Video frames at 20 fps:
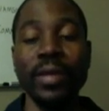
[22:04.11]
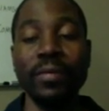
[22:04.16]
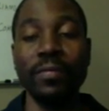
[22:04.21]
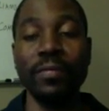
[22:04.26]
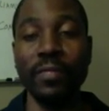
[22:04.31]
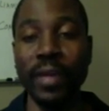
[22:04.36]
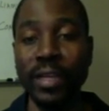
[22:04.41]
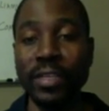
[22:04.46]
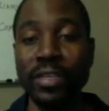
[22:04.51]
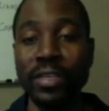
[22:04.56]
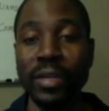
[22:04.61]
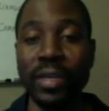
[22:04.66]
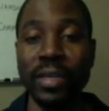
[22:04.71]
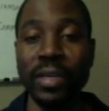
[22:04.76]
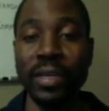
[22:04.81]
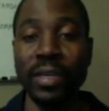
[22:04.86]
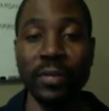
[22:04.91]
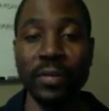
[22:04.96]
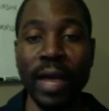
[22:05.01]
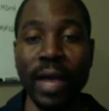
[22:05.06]
but
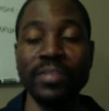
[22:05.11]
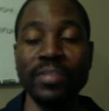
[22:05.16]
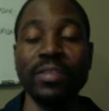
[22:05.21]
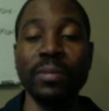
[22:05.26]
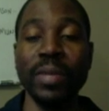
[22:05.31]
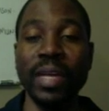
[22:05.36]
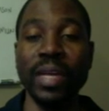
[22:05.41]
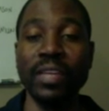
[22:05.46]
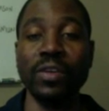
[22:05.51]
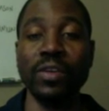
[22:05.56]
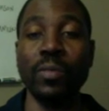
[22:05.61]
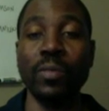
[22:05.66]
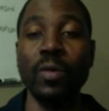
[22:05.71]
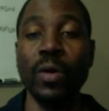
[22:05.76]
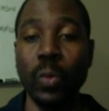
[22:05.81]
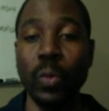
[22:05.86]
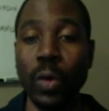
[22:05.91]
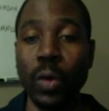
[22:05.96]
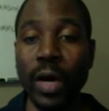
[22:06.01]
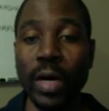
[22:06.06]
eventually, if you have something that
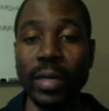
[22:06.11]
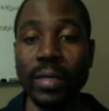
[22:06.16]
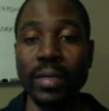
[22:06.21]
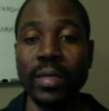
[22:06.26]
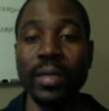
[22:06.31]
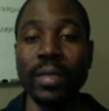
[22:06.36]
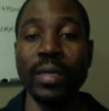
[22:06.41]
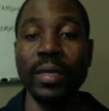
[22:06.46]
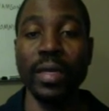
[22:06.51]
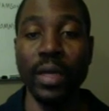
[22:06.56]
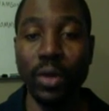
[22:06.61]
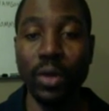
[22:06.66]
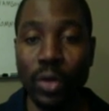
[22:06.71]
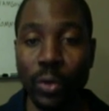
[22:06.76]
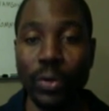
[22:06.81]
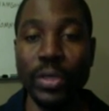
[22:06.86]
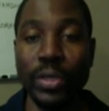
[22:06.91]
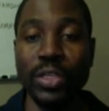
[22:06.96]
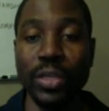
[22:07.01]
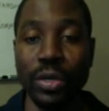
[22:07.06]
someone wants, they're
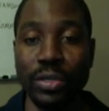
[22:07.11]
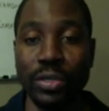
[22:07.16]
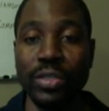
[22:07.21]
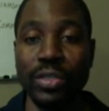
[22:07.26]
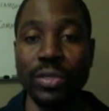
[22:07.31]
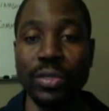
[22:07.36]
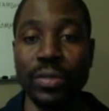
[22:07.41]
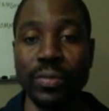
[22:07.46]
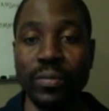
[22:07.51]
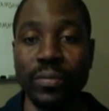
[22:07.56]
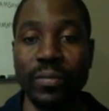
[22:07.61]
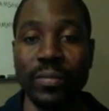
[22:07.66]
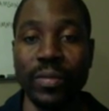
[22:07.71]
going to reach out to you.